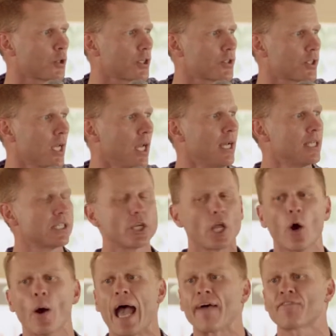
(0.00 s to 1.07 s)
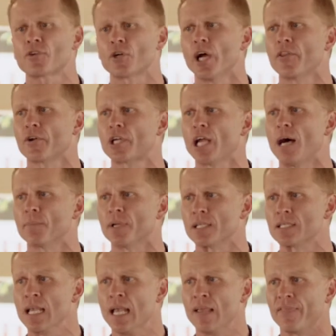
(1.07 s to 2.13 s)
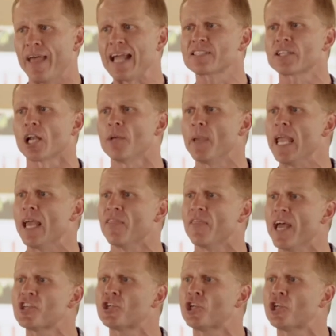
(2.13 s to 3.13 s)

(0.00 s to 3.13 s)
interests to go after other companies. That's going to be in